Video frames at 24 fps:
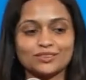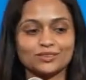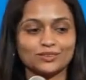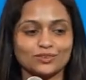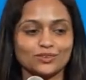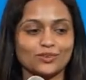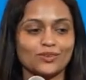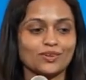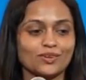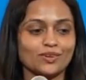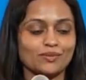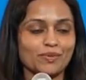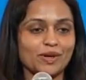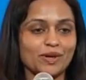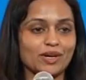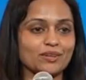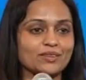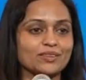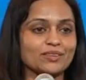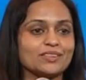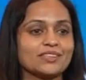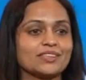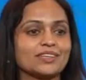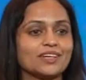to talk
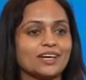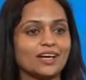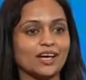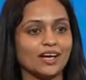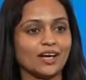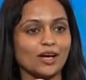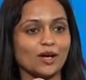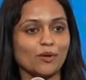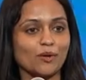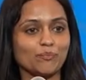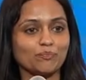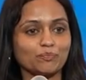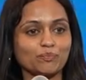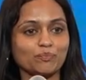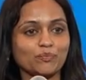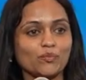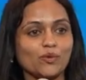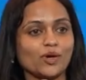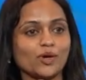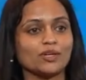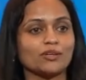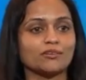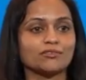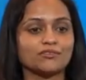about
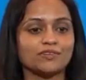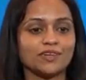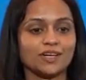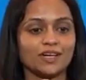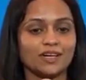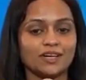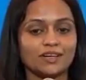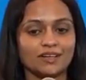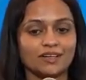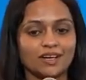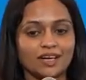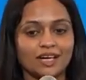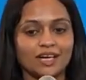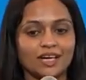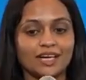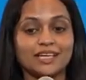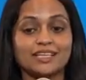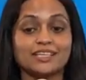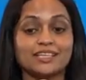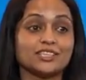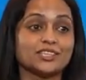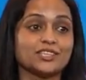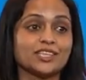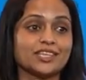one of our
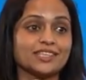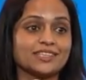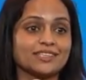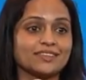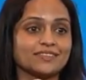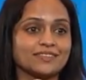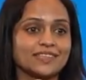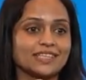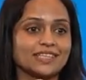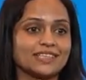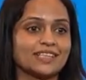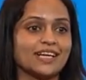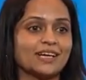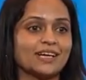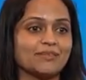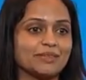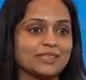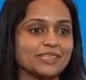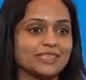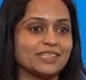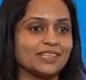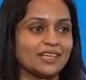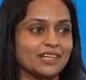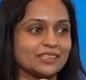initiatives at
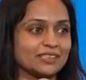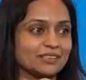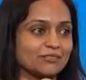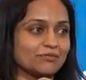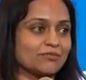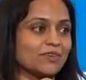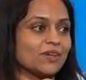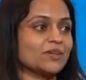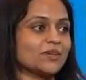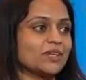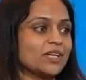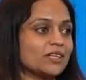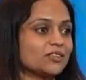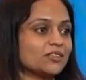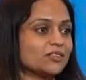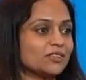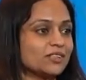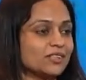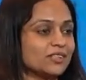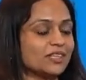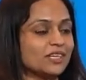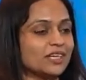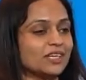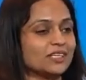Climate Collective
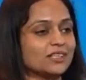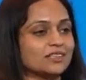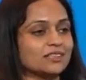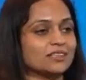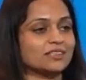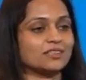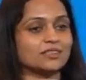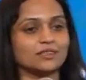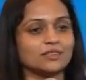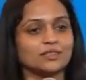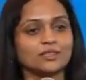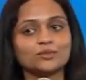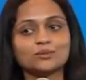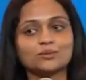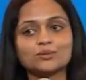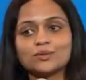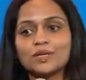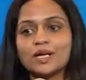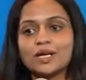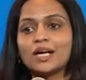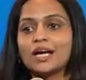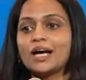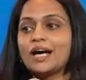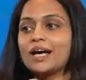Foundation and a new
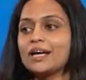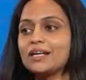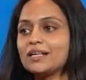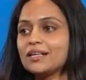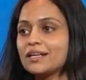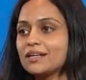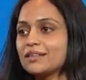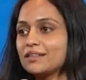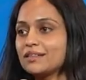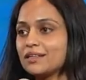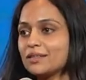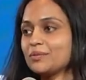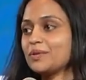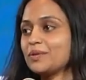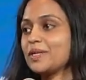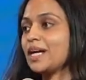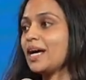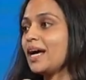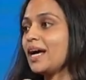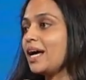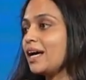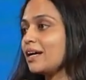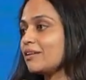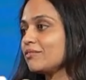idea that we
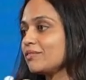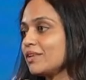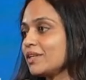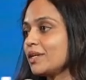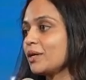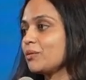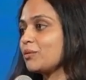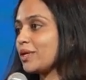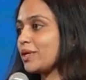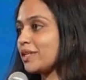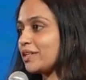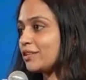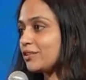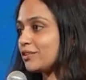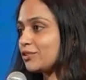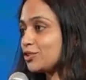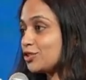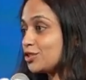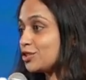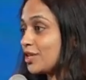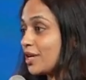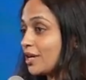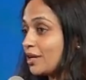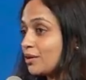have that I wanted to
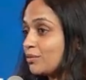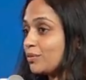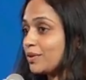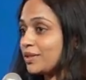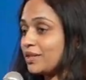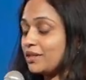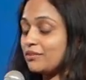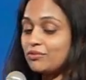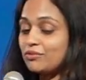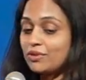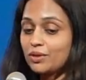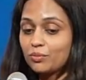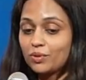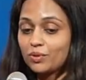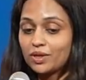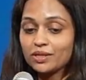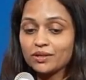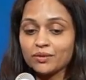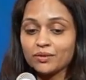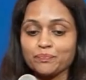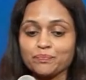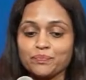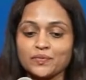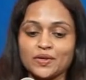share with everyone.
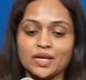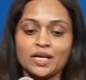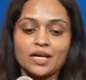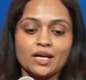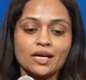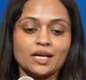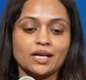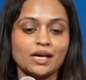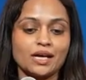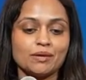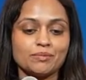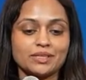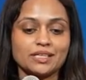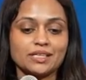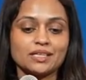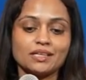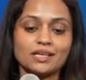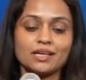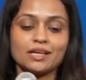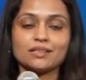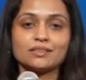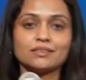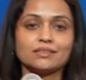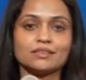Climate
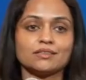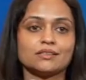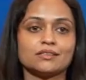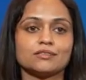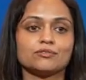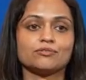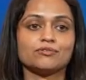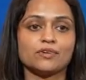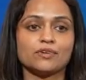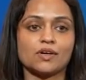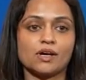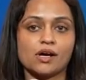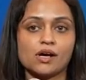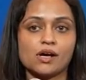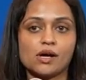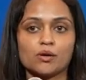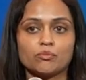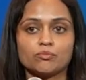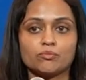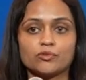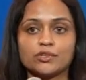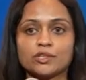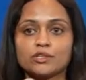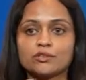Collective,
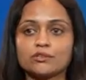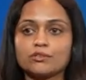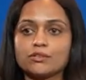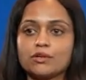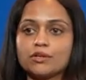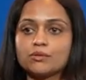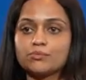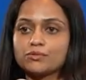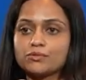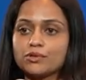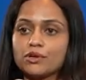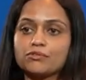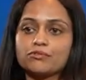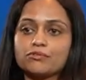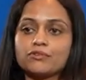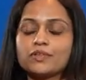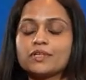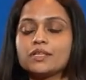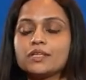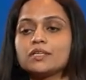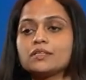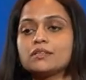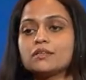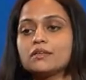we are a
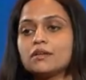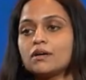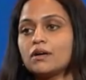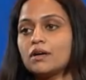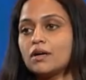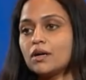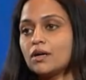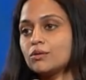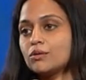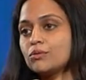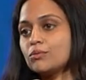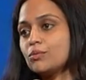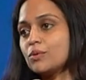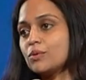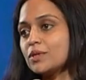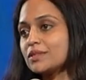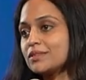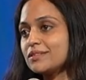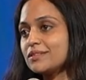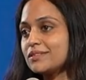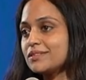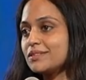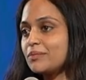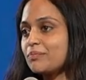nonprofit who
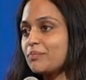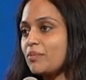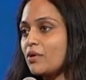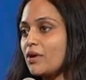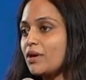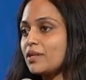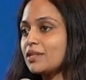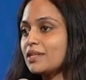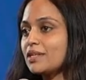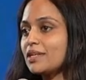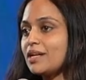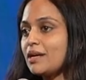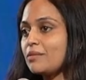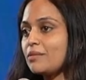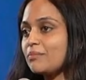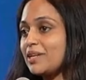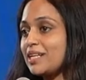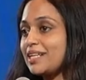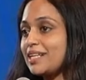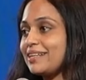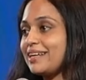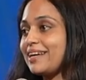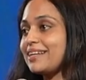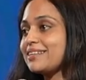works to support
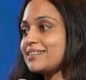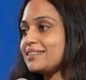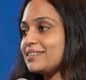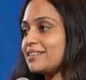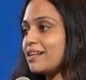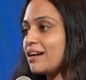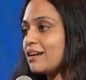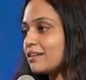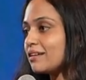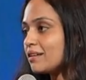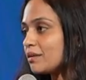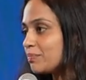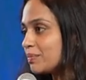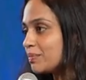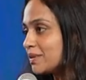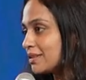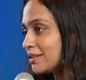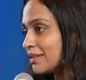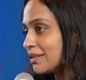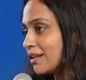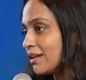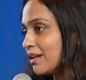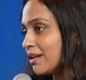climate tech startups